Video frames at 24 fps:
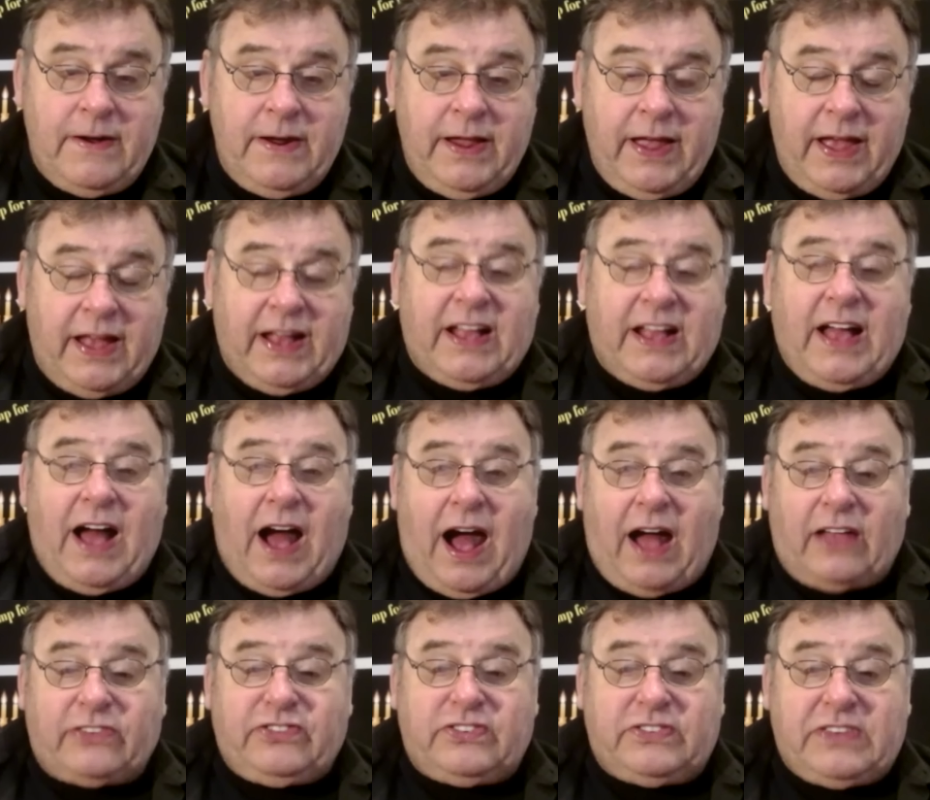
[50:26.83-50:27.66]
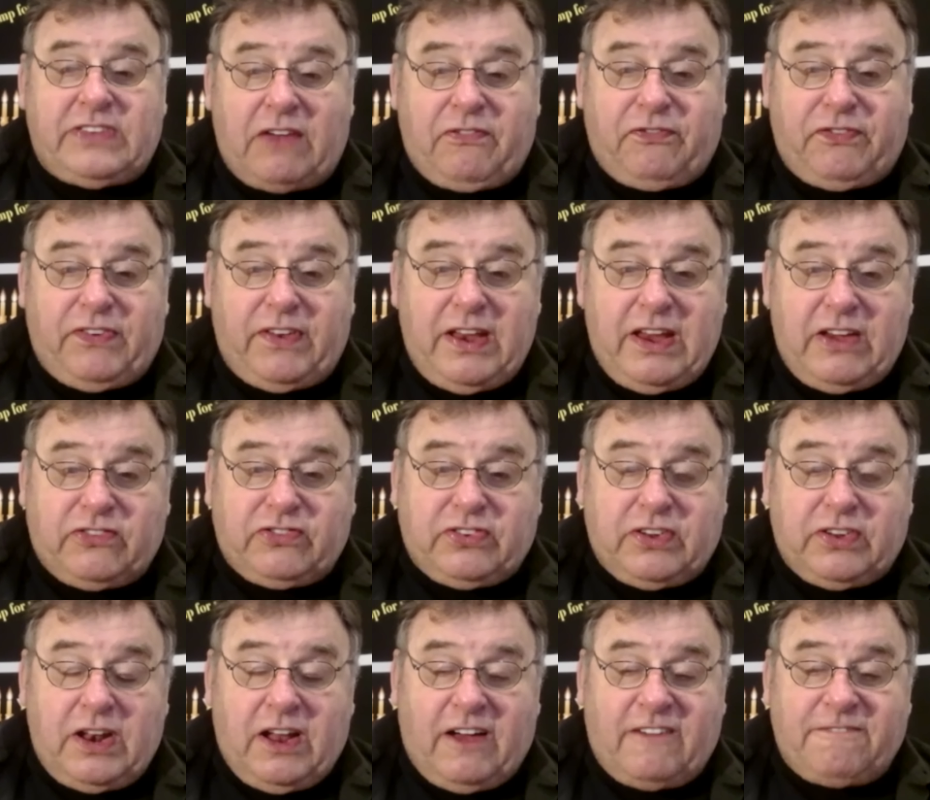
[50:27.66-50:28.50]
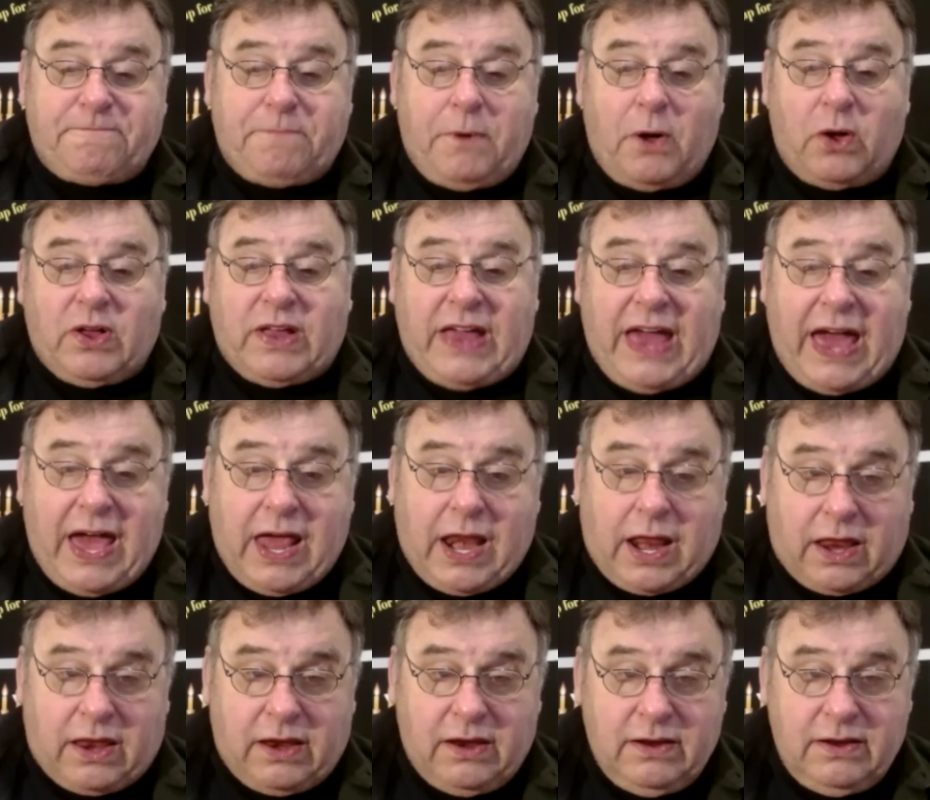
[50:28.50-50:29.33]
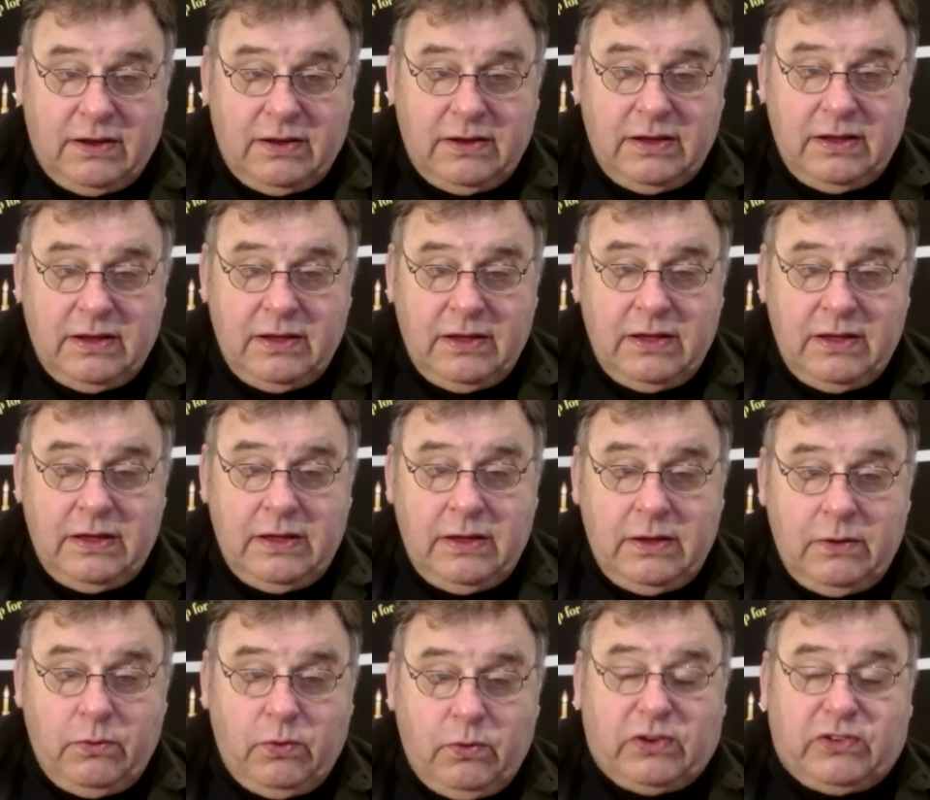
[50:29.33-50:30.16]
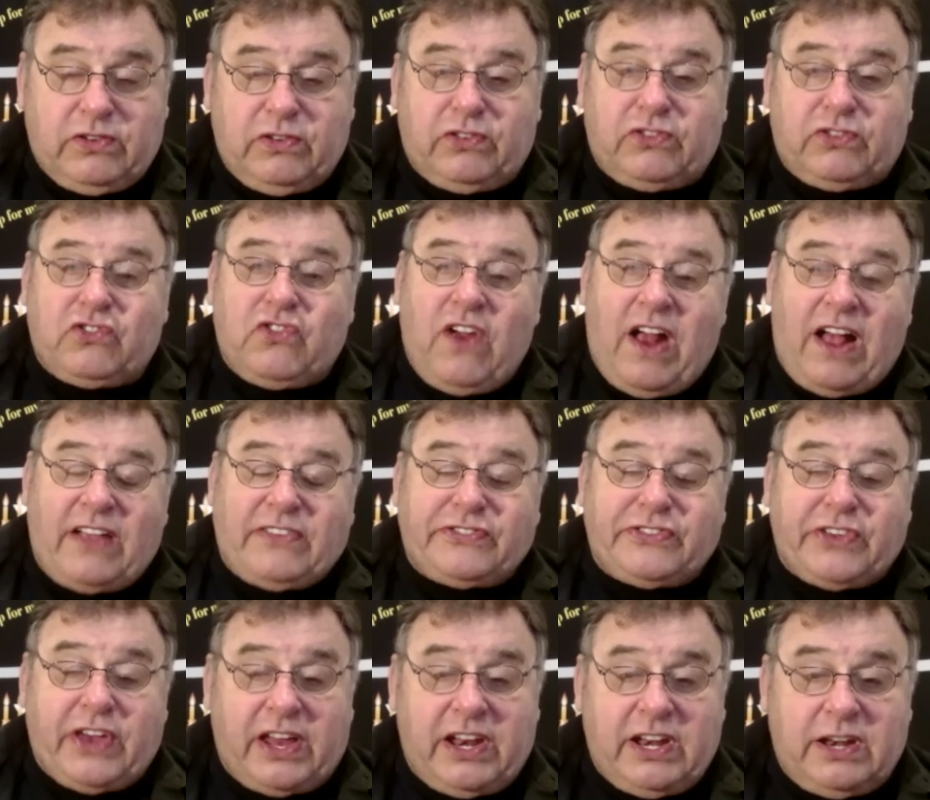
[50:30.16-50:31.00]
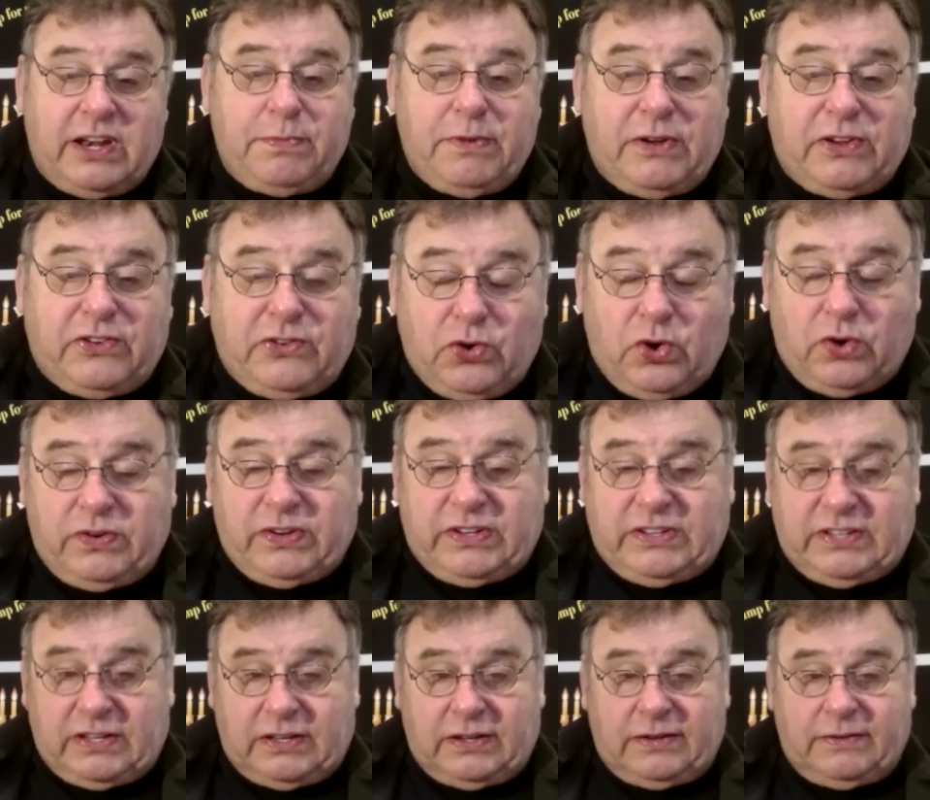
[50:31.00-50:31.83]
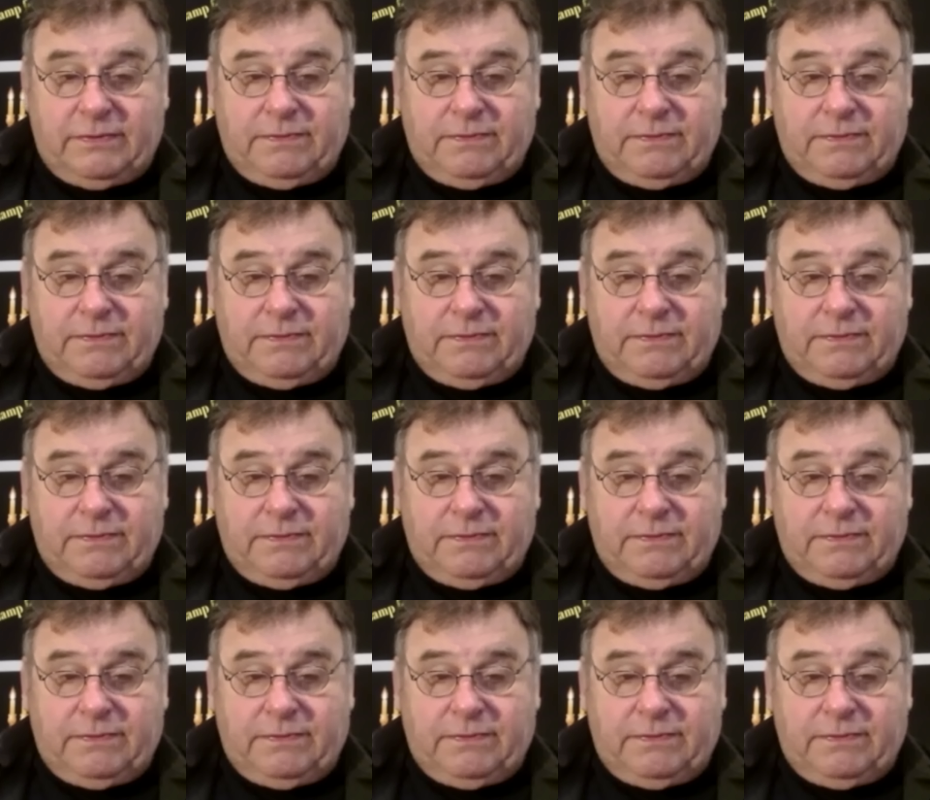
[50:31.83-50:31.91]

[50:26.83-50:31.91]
in God's definition of boger, which is translated maturity.